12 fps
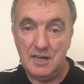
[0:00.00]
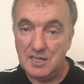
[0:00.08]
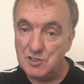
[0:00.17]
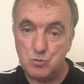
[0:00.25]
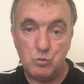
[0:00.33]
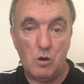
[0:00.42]

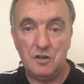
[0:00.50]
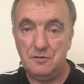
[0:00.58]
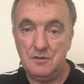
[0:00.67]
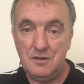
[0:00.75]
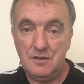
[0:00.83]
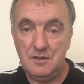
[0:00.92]
is one.
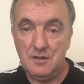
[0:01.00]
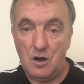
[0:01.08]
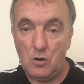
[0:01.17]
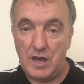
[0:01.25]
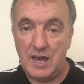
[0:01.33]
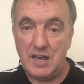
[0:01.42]

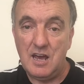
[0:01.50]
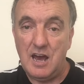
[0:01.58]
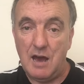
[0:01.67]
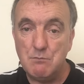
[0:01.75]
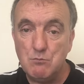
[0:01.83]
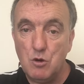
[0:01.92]
Okay,
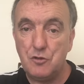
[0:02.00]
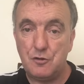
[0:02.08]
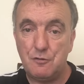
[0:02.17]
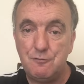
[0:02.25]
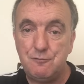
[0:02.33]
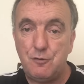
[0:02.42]
a
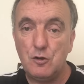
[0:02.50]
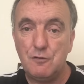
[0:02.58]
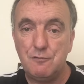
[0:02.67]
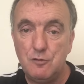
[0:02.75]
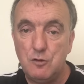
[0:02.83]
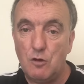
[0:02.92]
mother full
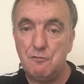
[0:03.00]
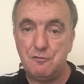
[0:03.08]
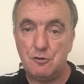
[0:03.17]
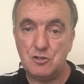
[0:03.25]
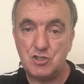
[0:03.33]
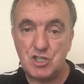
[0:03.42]
of love
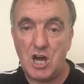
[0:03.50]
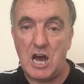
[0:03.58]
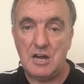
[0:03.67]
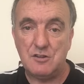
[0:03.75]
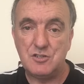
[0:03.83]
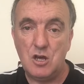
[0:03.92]
for her
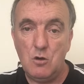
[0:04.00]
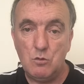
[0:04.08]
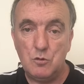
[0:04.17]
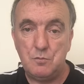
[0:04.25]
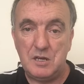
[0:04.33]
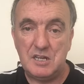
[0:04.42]
child
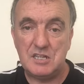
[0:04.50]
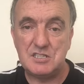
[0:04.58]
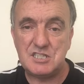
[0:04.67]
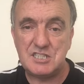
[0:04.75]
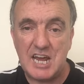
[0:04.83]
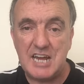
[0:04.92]
would be in a
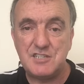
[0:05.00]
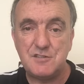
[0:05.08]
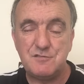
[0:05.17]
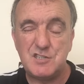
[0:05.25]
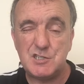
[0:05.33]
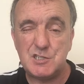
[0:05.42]
state
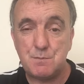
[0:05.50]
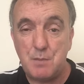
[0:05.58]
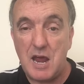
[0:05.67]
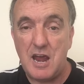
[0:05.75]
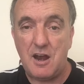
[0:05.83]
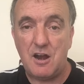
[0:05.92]
of
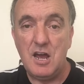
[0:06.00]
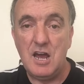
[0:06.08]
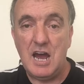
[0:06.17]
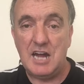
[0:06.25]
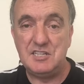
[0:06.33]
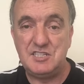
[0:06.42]
despair
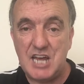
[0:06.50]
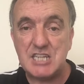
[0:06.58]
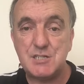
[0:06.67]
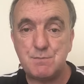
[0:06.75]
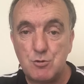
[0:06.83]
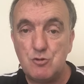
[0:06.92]
and
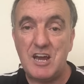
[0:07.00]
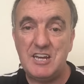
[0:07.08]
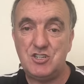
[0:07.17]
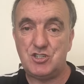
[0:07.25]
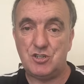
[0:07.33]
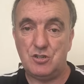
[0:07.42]

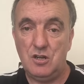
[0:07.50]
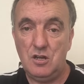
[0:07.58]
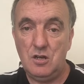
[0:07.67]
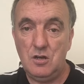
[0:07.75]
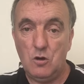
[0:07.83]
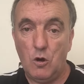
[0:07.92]
desperation
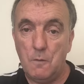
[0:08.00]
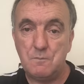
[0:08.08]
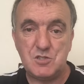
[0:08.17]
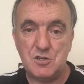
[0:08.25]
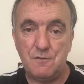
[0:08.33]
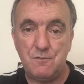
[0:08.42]
up
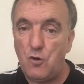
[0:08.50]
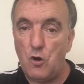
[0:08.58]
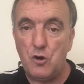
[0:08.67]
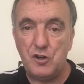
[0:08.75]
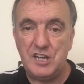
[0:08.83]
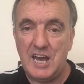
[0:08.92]
to
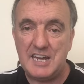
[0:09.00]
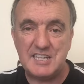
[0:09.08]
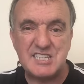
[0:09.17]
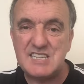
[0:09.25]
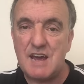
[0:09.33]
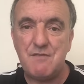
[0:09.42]
48,
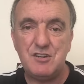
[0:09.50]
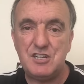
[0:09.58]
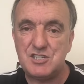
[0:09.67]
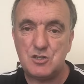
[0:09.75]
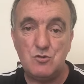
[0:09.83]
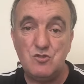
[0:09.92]

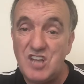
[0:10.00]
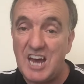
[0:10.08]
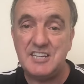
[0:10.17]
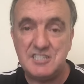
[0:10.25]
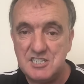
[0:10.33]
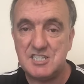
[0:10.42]
72,
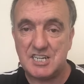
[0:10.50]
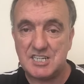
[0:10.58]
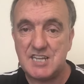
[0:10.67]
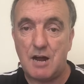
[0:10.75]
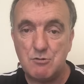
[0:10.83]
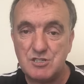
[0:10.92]

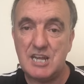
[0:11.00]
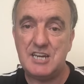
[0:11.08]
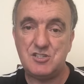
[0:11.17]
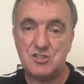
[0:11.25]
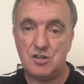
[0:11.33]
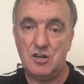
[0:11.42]
96 hours
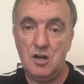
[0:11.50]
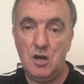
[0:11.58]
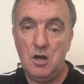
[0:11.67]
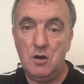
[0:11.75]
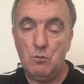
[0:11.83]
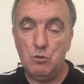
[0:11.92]
later,
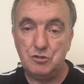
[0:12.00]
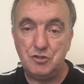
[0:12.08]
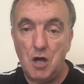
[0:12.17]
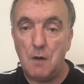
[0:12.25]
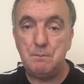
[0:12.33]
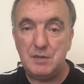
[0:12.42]
would
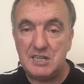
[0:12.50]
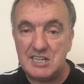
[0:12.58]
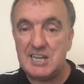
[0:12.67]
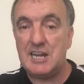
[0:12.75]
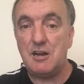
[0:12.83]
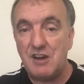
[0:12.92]
not be
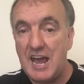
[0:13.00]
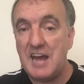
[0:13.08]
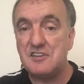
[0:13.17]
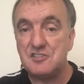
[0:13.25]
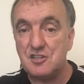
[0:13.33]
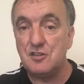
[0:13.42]

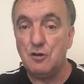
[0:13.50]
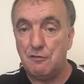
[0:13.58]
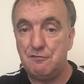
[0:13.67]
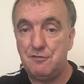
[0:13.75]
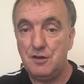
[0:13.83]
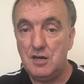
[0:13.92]
clear-headed
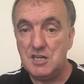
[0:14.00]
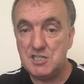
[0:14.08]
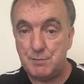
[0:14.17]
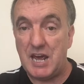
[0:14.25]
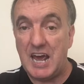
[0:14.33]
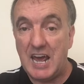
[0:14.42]
enough
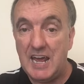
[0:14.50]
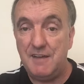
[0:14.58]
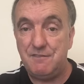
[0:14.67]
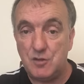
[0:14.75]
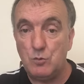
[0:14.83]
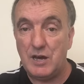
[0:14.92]
to
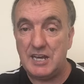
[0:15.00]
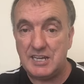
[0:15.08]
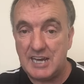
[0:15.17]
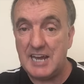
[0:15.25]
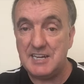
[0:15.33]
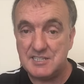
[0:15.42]
behave the way
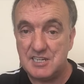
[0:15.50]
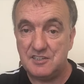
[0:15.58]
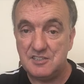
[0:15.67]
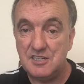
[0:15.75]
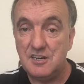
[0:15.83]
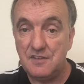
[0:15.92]
Kate
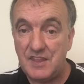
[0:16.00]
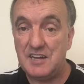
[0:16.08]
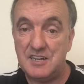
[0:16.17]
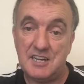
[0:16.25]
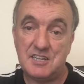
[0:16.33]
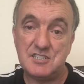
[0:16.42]
did
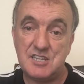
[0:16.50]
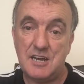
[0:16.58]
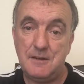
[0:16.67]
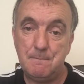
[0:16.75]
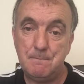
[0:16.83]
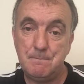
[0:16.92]
that next
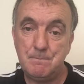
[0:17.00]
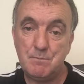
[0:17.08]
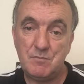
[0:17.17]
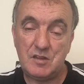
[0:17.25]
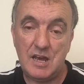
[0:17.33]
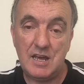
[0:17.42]
day.
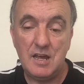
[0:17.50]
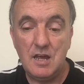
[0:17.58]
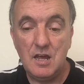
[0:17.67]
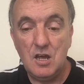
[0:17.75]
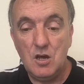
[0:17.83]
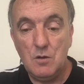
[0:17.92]
Okay,
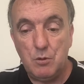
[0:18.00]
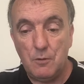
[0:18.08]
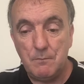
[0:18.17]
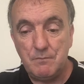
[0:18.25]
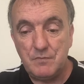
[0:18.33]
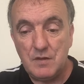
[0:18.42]

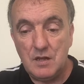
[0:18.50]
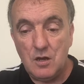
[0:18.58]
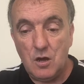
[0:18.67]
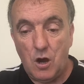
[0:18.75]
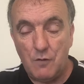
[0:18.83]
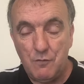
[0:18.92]
but
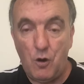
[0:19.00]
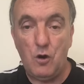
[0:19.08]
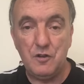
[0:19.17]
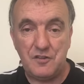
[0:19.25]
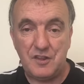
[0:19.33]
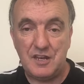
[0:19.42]
Of
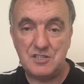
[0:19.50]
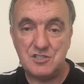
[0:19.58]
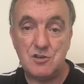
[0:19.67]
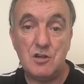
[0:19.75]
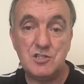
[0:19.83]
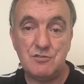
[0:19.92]
all the
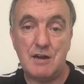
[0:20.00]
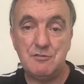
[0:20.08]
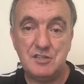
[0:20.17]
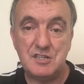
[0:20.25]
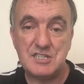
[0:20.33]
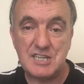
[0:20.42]
things
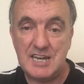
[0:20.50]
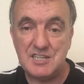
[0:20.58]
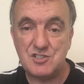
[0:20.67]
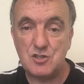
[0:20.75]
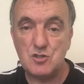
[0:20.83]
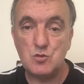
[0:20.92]
surrounding this
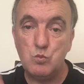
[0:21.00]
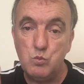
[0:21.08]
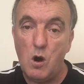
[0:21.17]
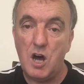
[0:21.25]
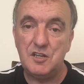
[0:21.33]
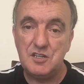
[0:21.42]
case, there's
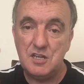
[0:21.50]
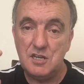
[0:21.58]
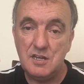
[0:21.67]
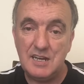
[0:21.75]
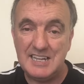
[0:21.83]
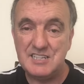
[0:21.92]
one
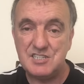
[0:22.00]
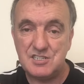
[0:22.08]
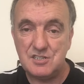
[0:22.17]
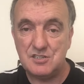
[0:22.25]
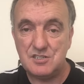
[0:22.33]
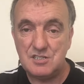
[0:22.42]

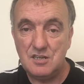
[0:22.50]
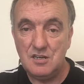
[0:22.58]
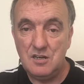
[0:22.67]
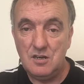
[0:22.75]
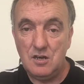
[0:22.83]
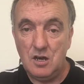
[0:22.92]
instance
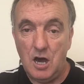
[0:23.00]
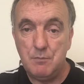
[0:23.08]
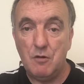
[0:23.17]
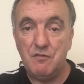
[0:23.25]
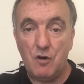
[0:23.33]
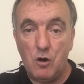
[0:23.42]

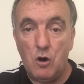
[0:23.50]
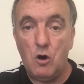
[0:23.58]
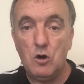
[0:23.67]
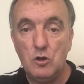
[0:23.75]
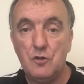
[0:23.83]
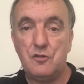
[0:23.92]
above
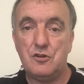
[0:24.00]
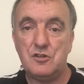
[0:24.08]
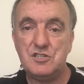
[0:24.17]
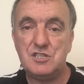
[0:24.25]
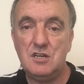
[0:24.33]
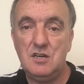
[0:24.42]
all
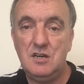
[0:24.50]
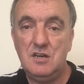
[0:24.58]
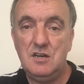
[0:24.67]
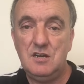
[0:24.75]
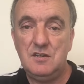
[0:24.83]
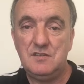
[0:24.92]
others
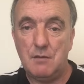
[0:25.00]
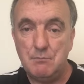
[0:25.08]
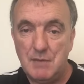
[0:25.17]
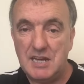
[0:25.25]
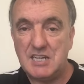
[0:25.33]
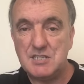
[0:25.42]
that
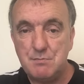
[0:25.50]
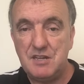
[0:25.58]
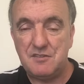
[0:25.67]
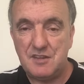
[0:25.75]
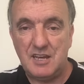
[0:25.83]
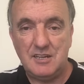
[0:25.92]
makes me
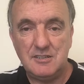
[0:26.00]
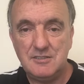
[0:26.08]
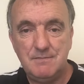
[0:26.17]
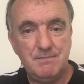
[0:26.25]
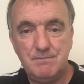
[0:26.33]
think